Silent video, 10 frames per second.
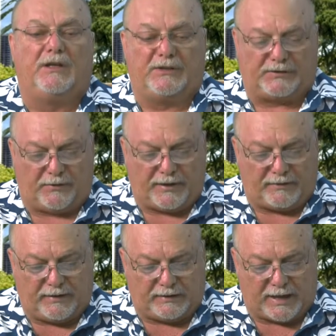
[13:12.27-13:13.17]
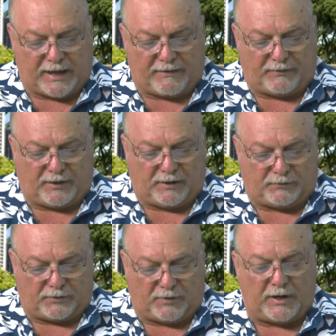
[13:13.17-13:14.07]
So they think they have a
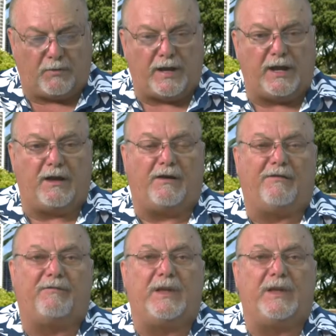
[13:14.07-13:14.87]
great way of